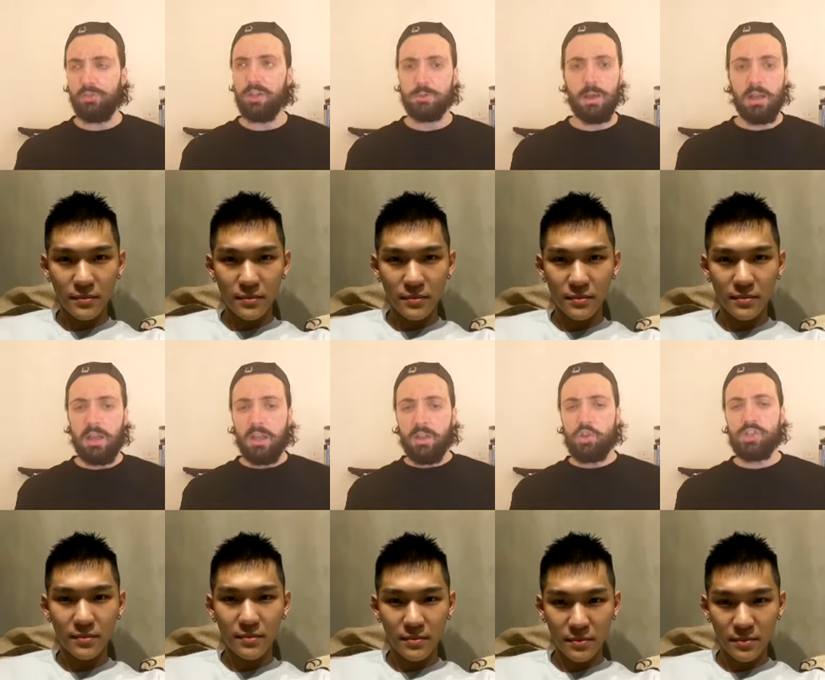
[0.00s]
Speaker 1: things, but
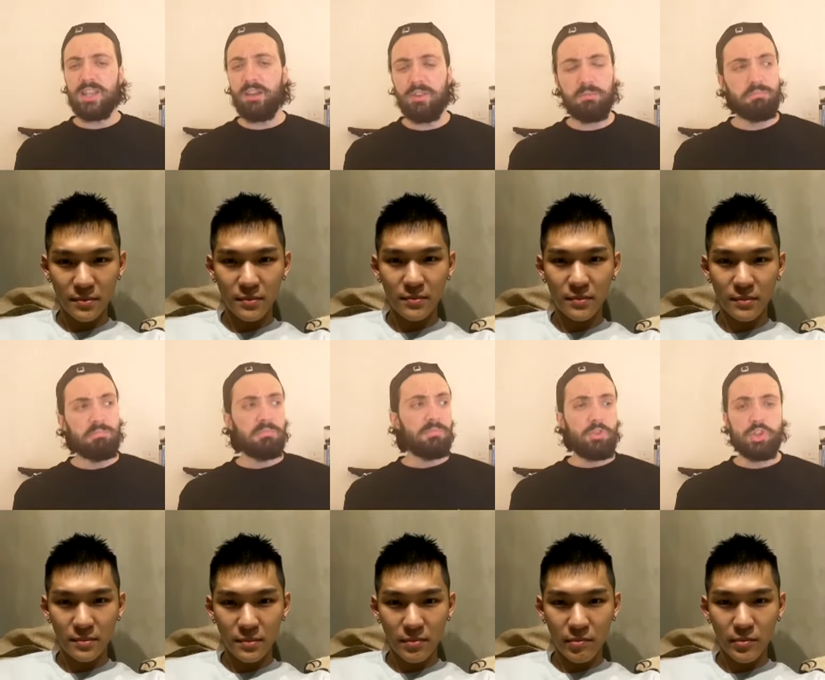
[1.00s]
just having
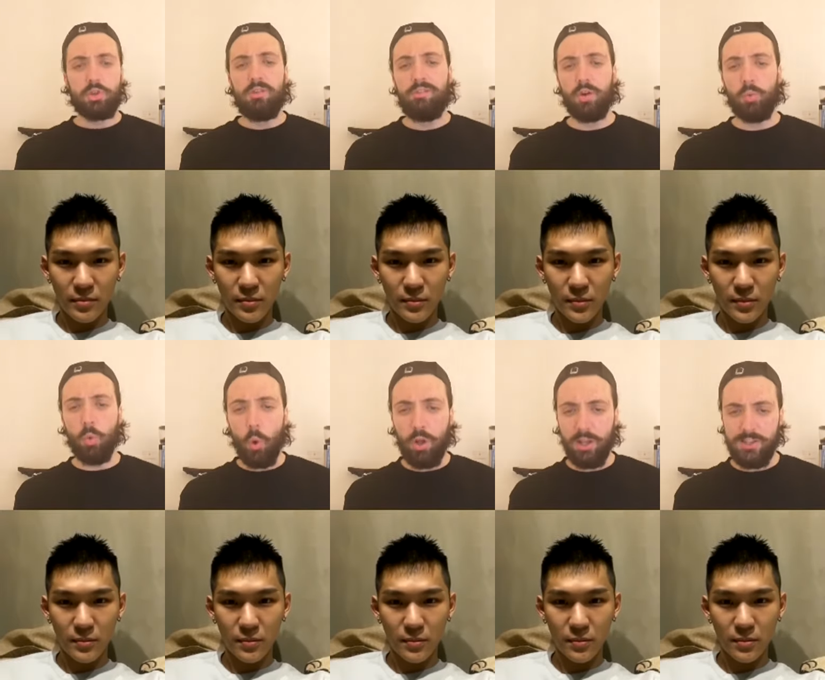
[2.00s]
just going for a
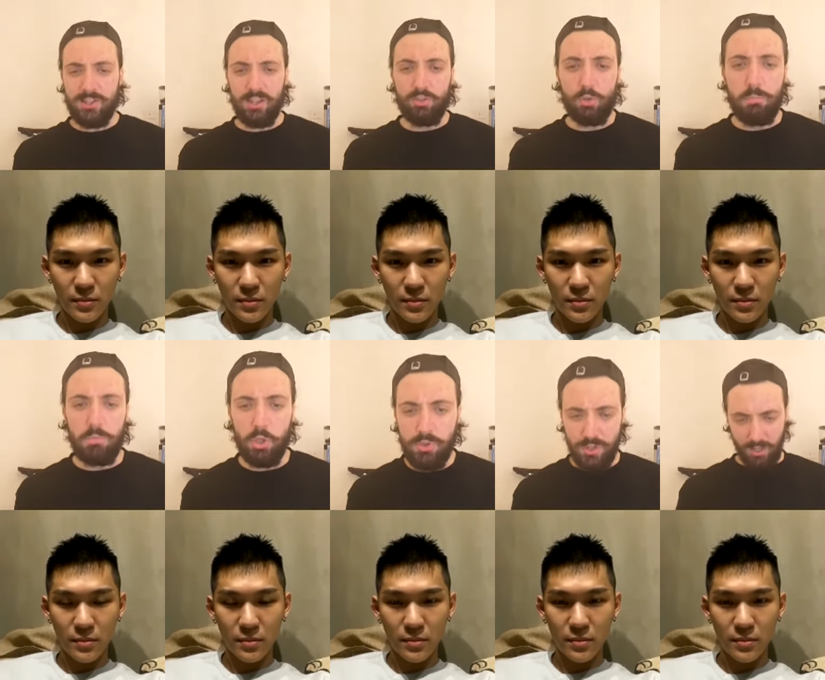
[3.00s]
walk, listening to
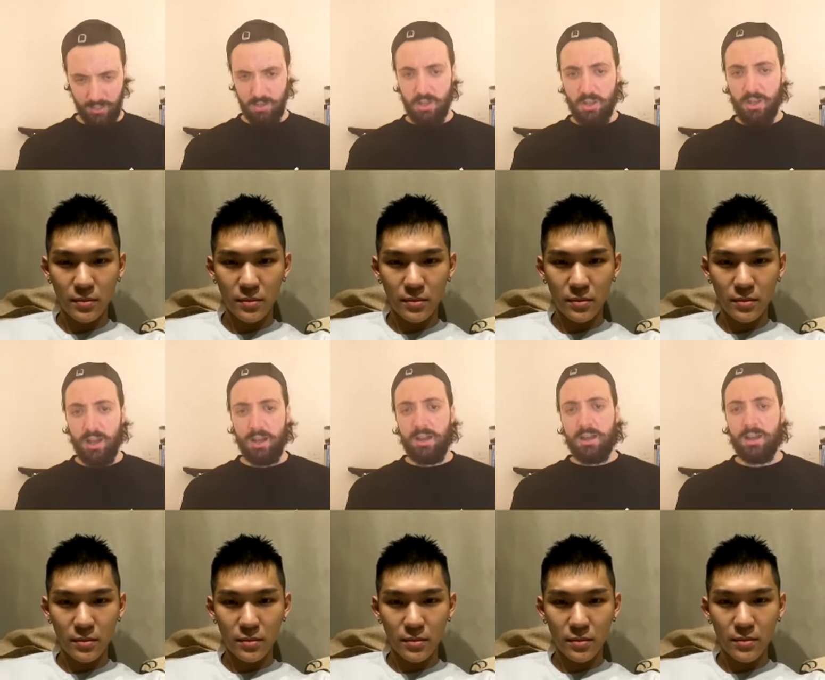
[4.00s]
music, uh,
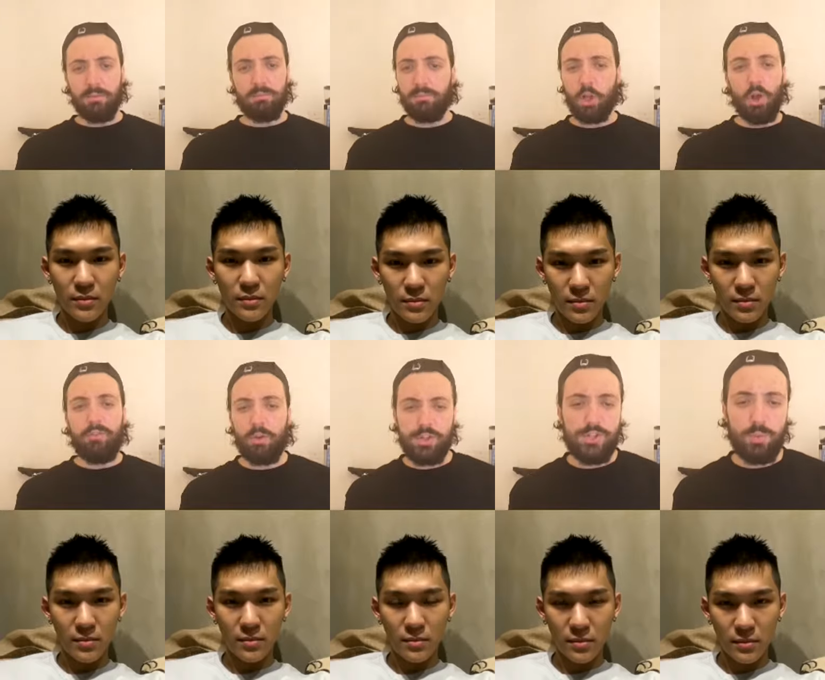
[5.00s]
uh, going for
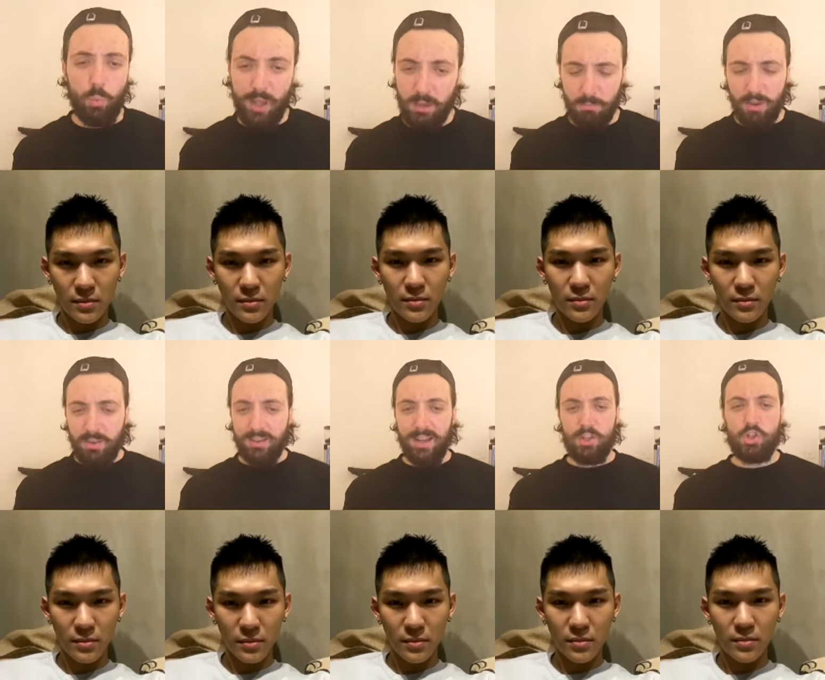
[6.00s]
a swim,
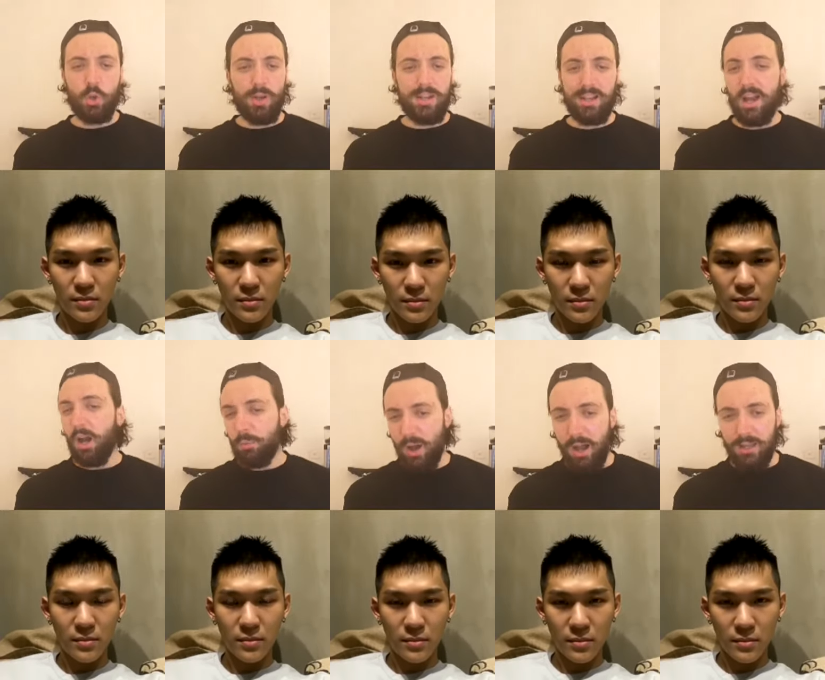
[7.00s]
enjoying a car
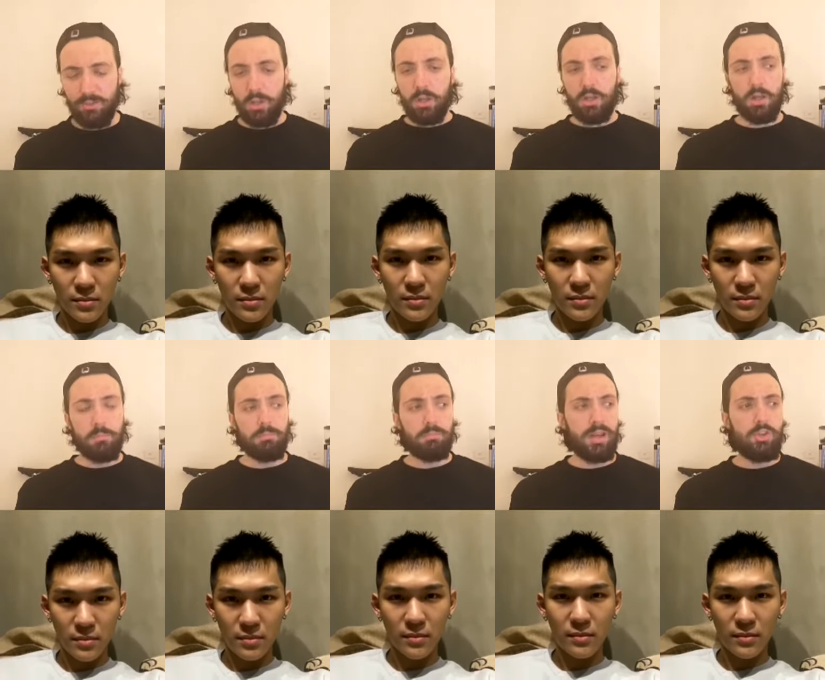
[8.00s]
ride, uh,
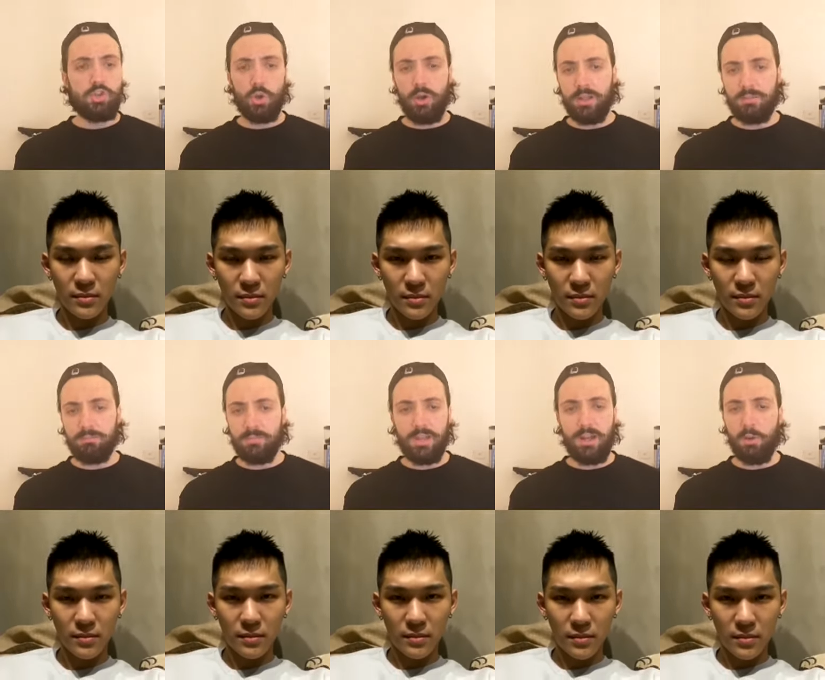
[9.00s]
enjoying,
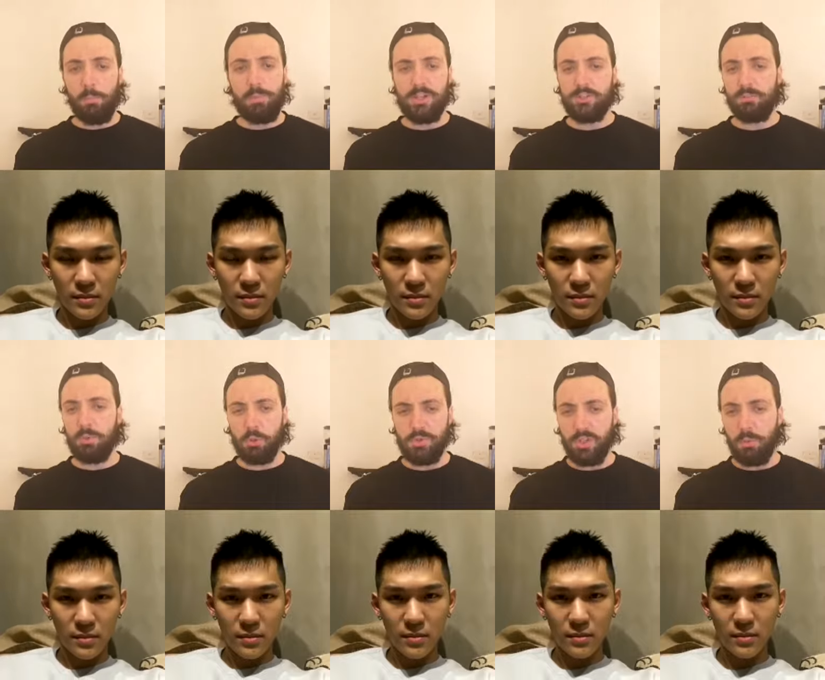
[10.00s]
I don't know, piece of
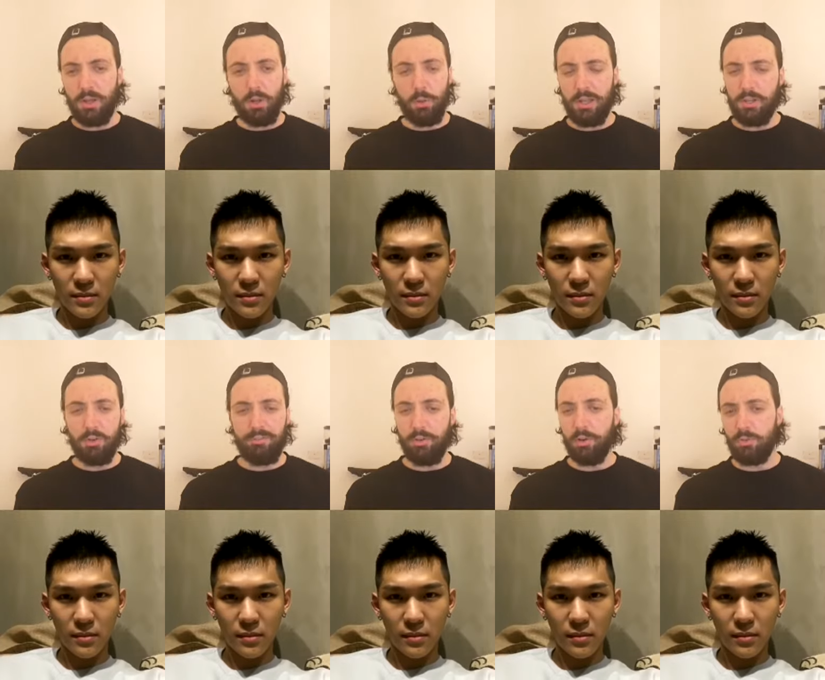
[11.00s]
music without looking at your
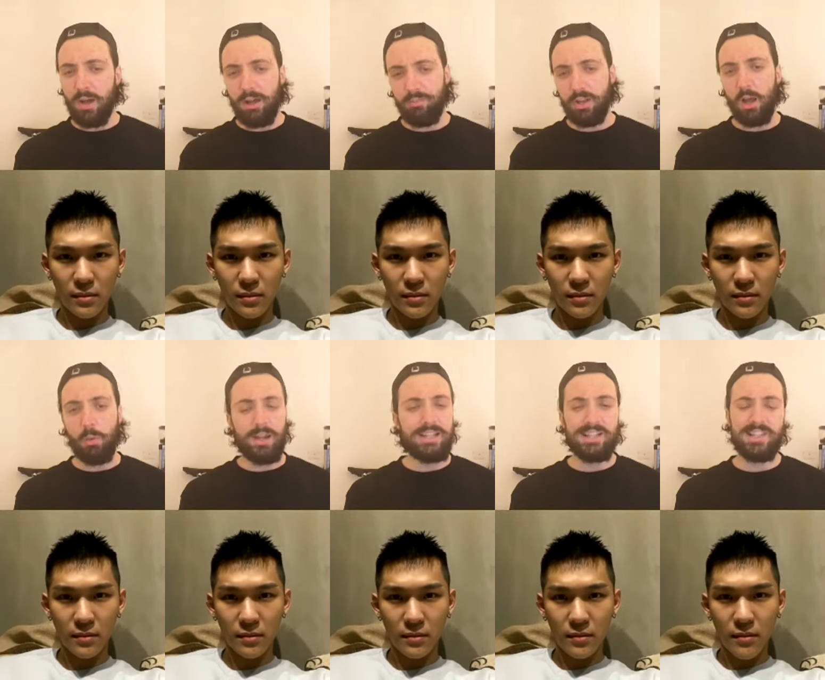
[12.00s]
phone for half an hour.
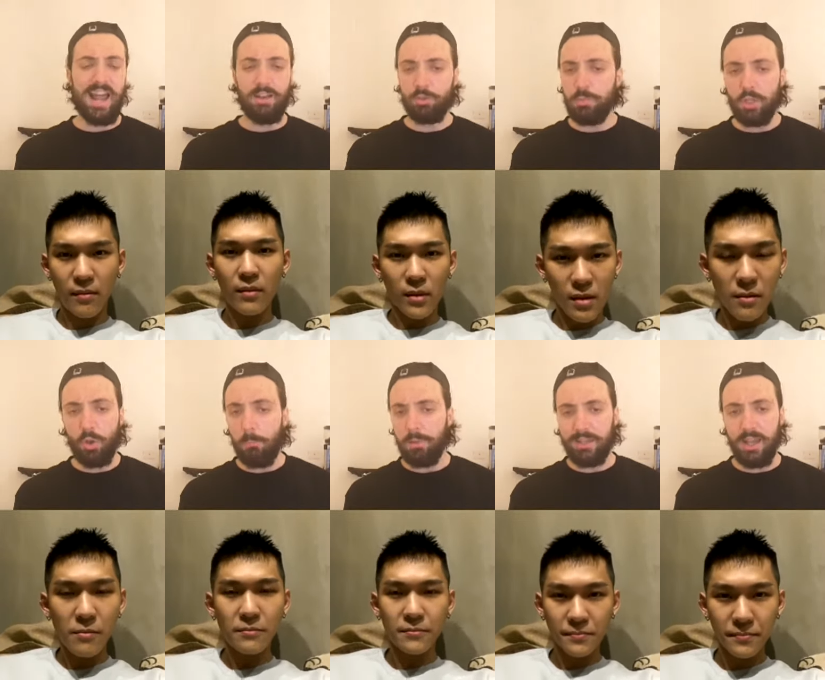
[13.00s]
It doesn't have to be
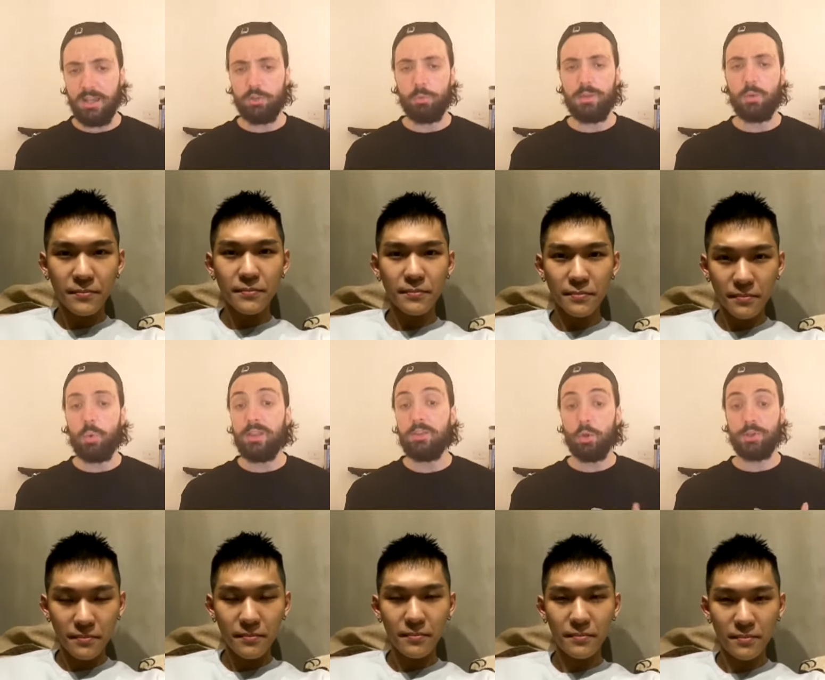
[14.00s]
complicated to be
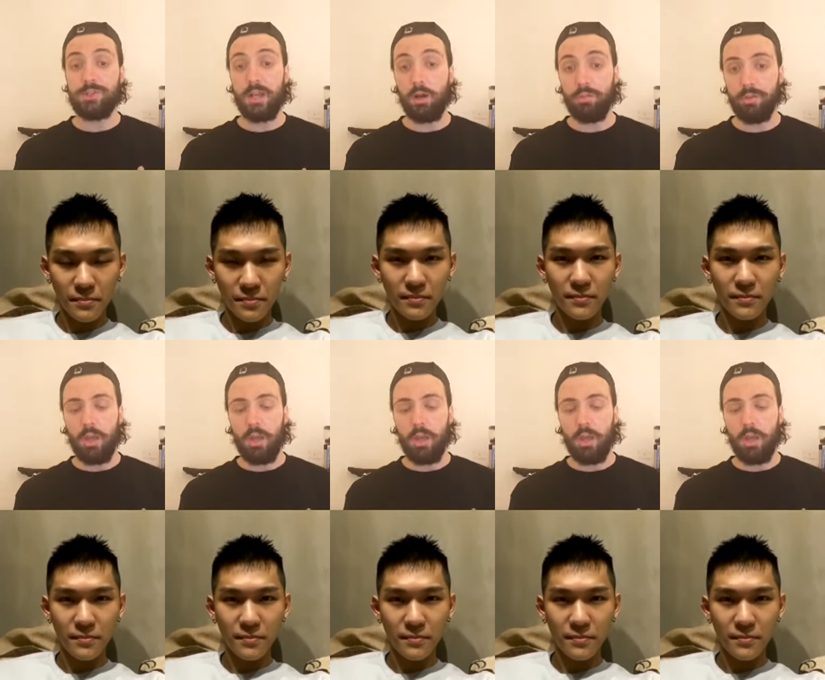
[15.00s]
with yourself